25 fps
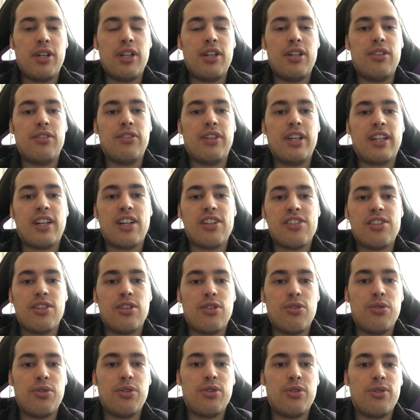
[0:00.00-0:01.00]
and like I
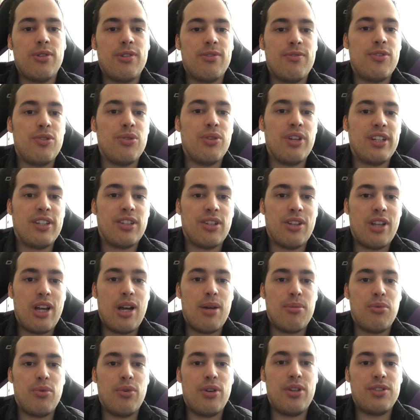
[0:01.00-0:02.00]
said earlier, if you like
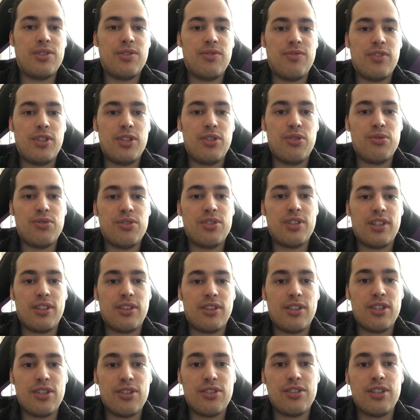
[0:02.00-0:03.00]
collaboration videos
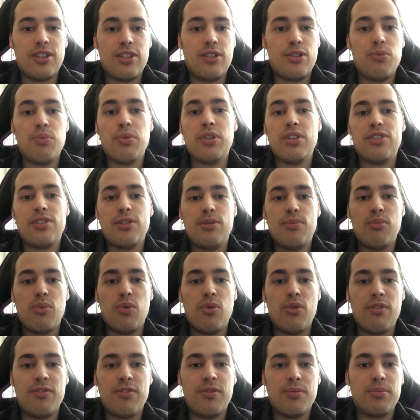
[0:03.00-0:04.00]
like this and you want to see
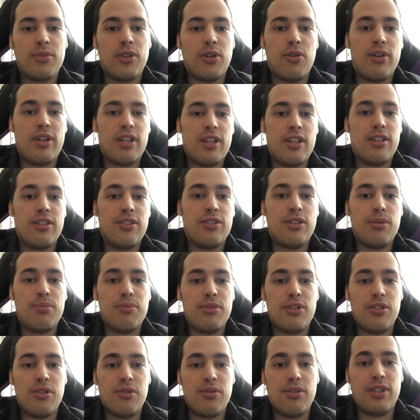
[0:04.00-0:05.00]
more of them, go ahead and let
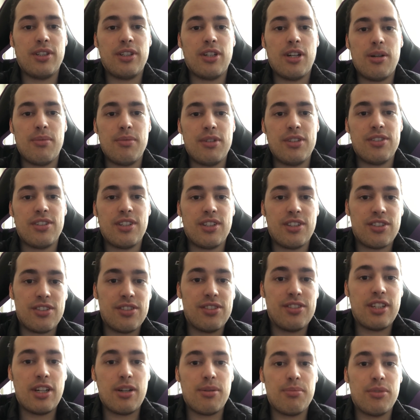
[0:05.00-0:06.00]
me know in the comment
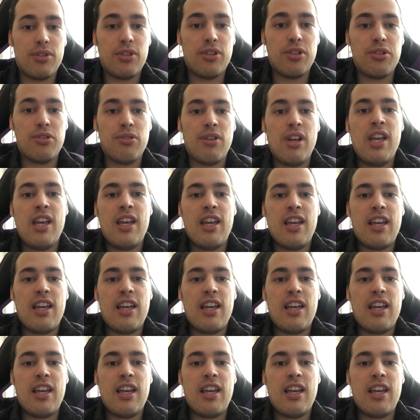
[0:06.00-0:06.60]
section down below,